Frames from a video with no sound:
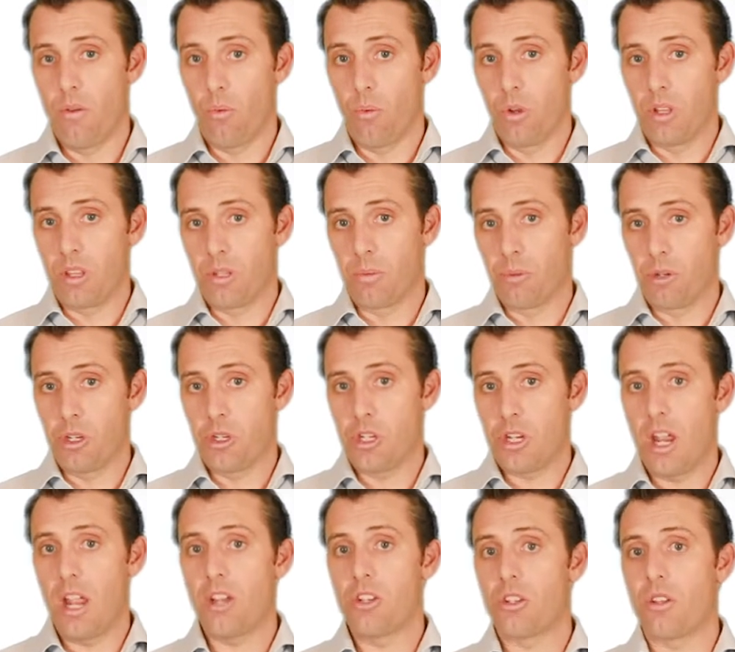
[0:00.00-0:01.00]
with
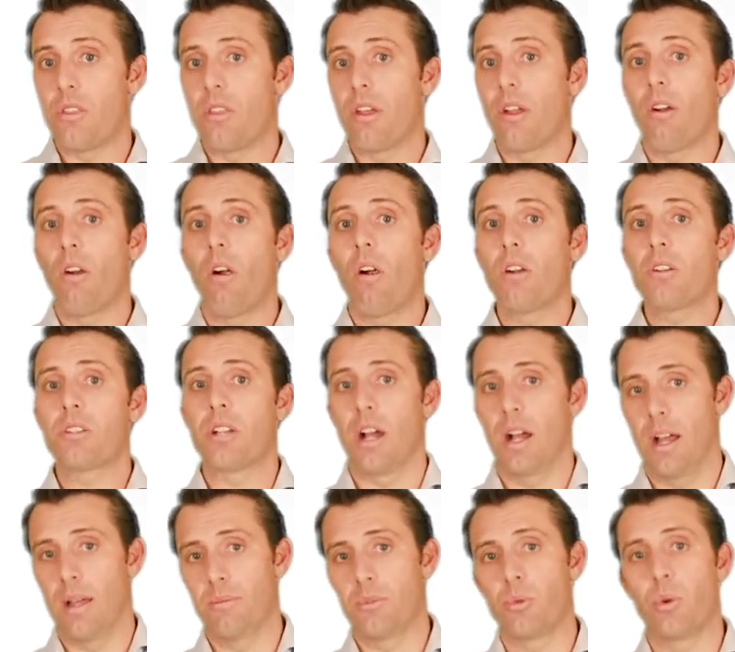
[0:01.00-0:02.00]
depreciation, there are
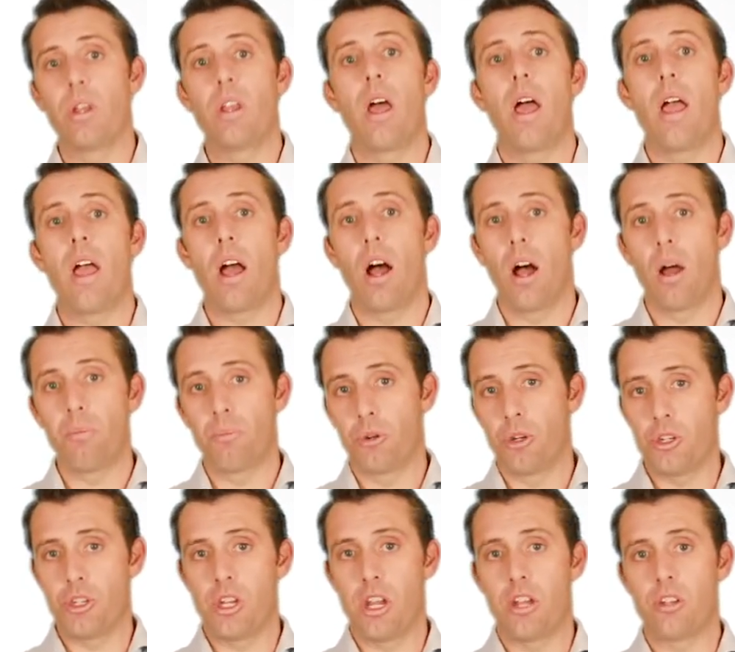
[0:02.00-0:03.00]
times when
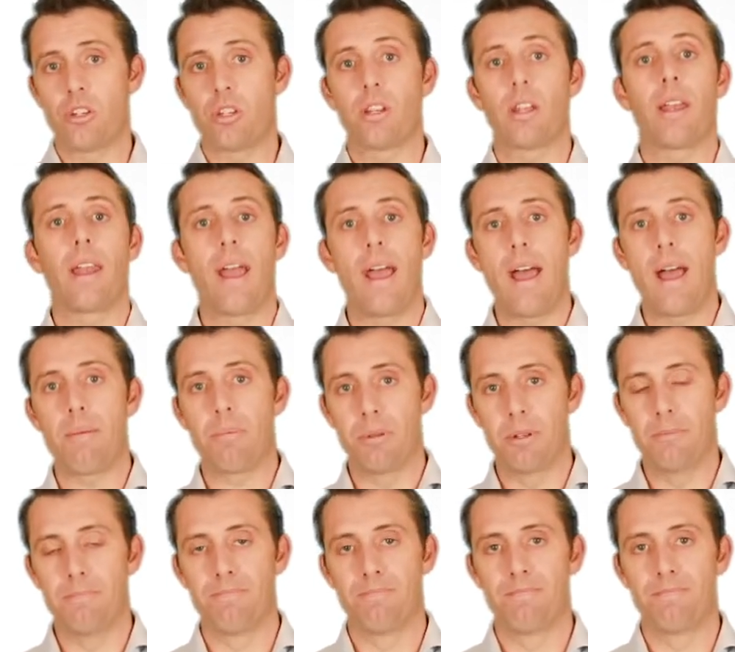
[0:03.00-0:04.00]
appreciation can
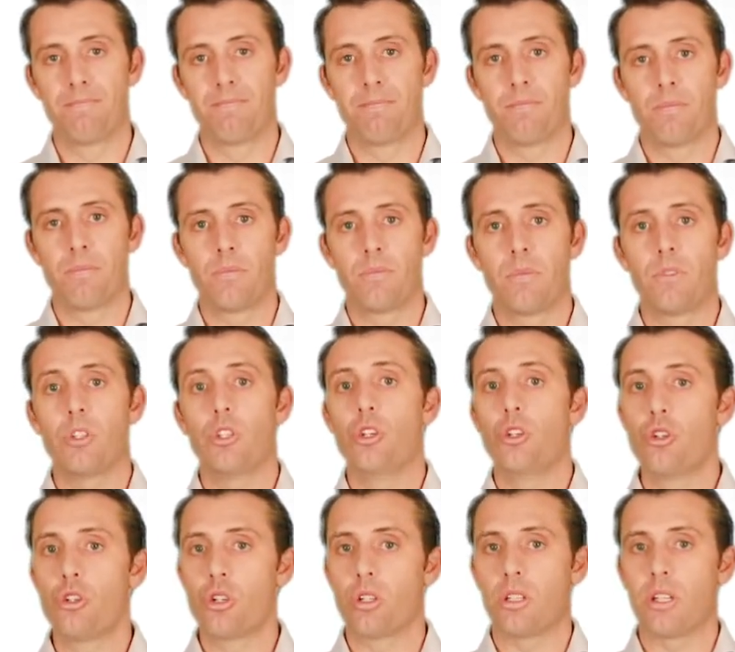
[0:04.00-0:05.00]
happen,
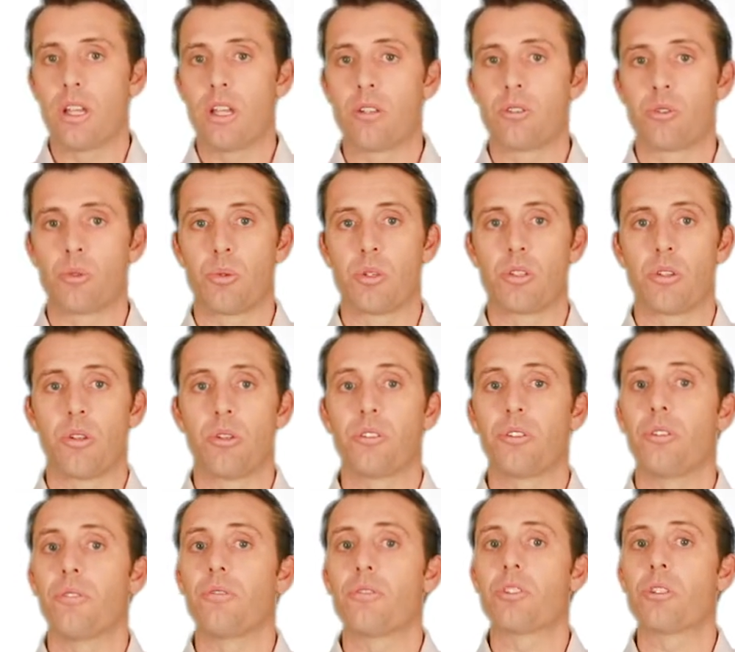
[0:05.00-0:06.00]
usually as a
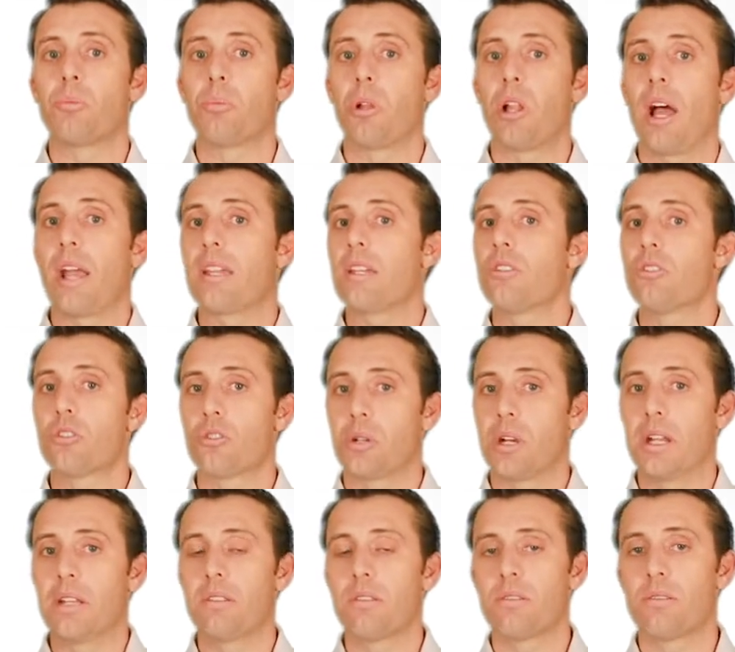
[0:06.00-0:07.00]
result of supply
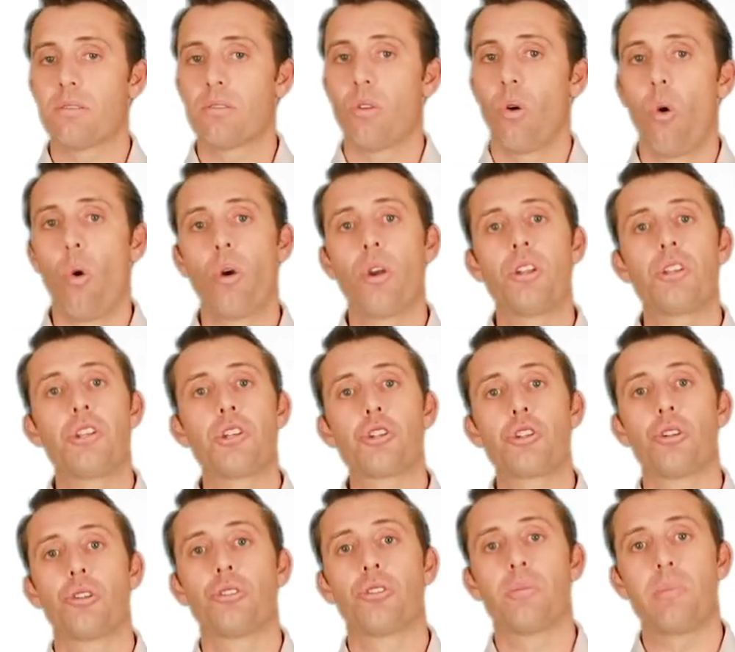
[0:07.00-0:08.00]
constraints or
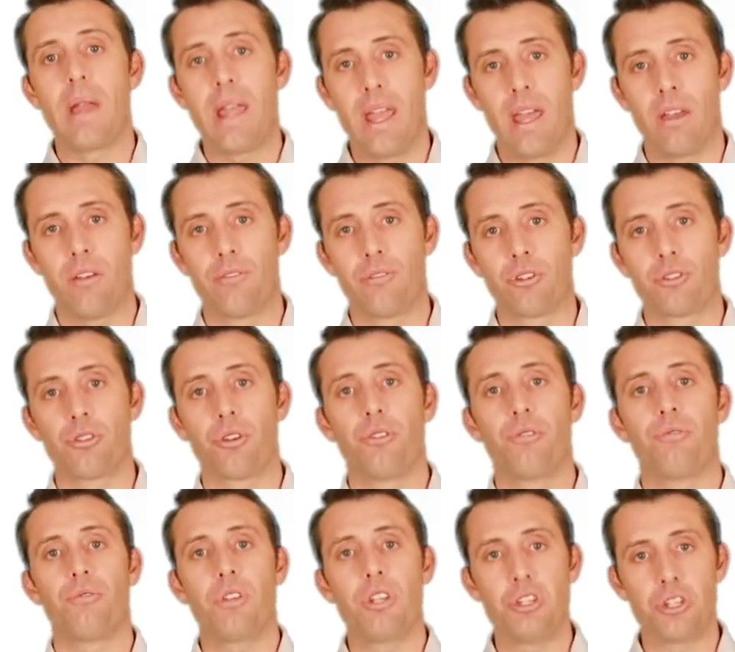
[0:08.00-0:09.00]
additional demand for
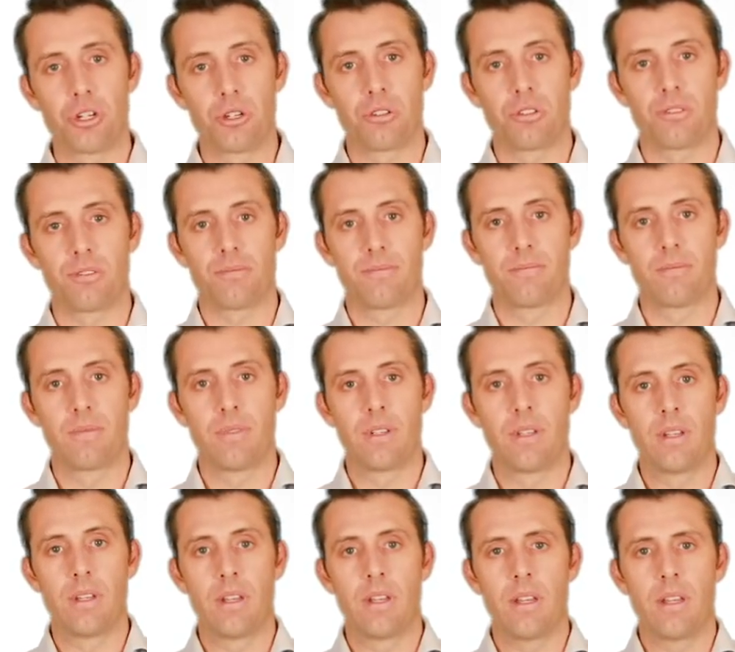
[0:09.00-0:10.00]
certain features.
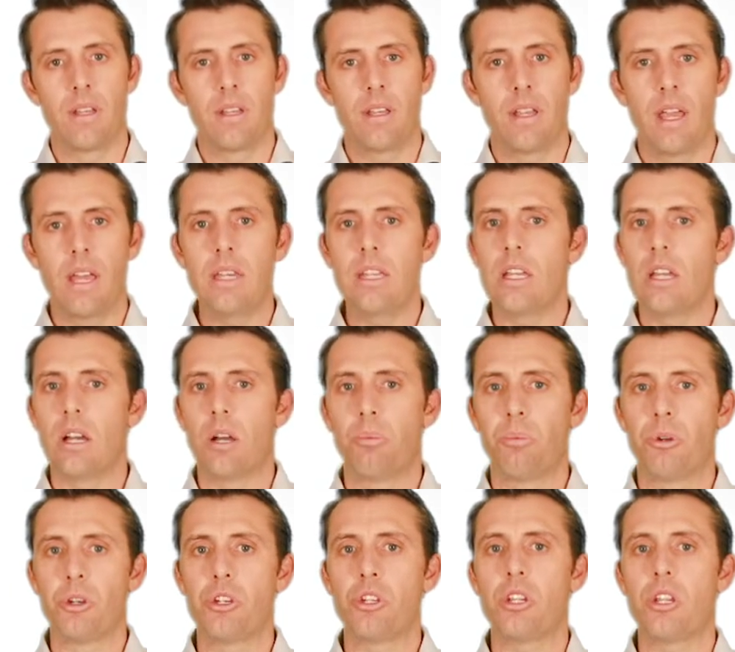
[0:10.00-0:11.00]
Any
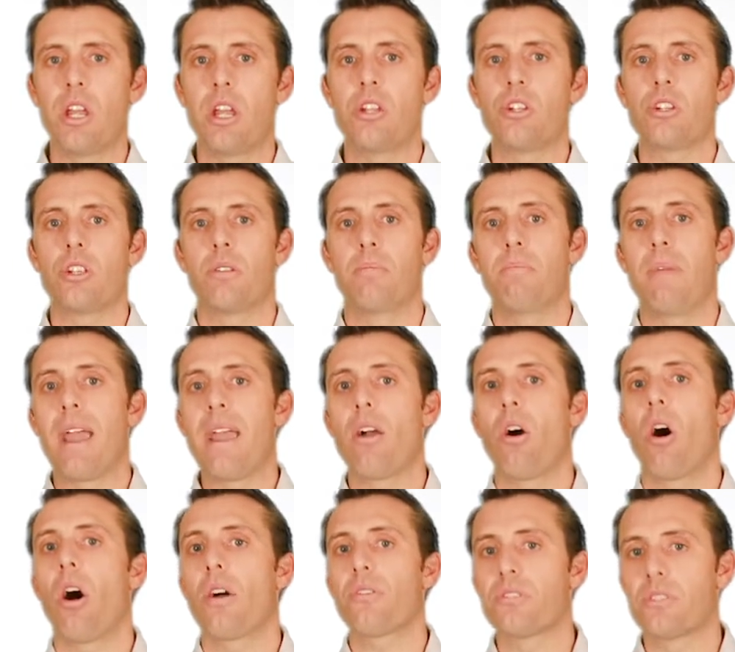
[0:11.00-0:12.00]
appreciation may
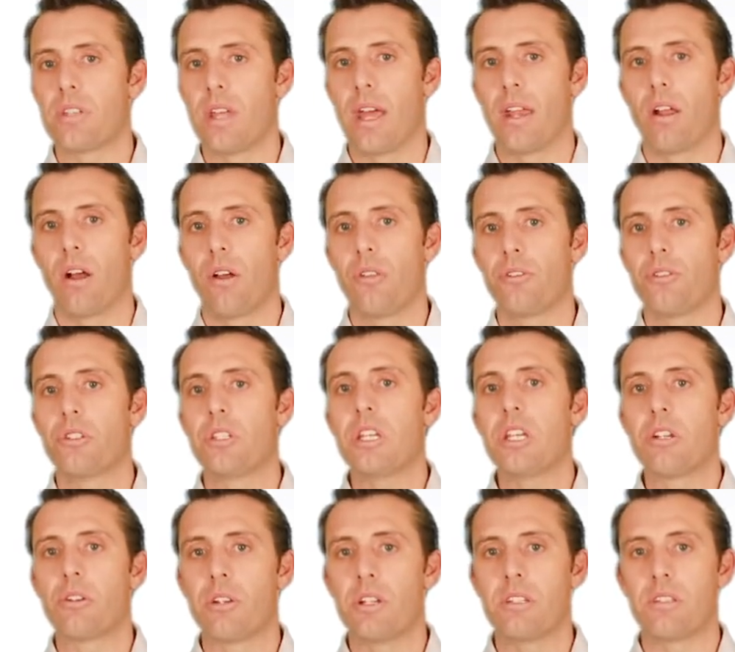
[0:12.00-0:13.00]
offset other
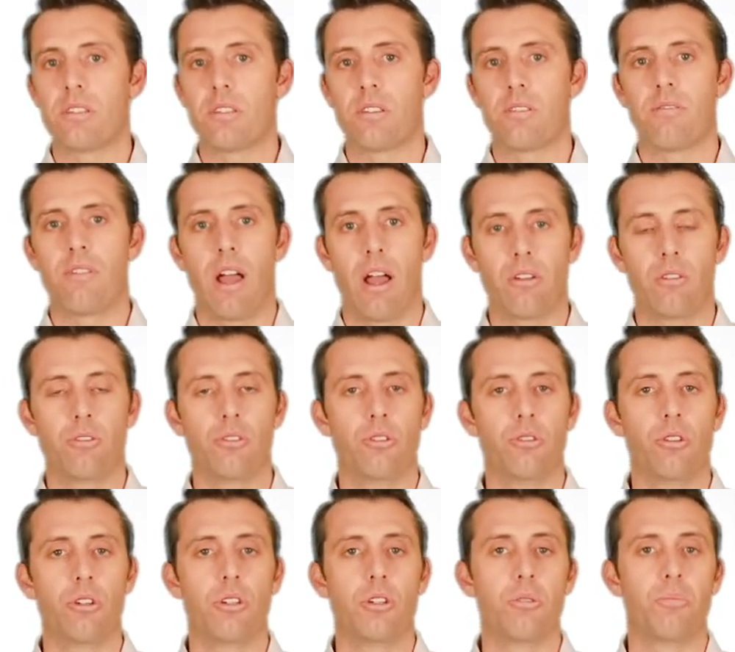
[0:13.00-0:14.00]
decreases in value
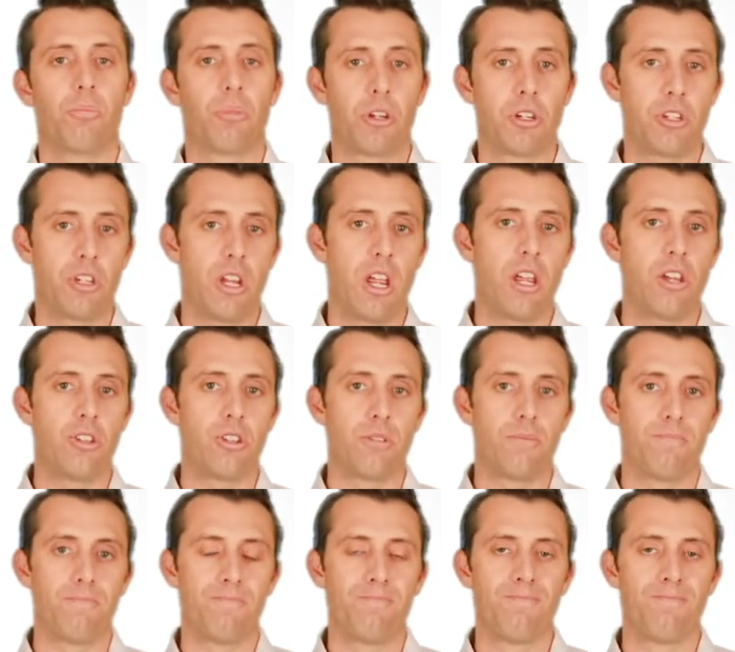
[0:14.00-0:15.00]
due to depreciation.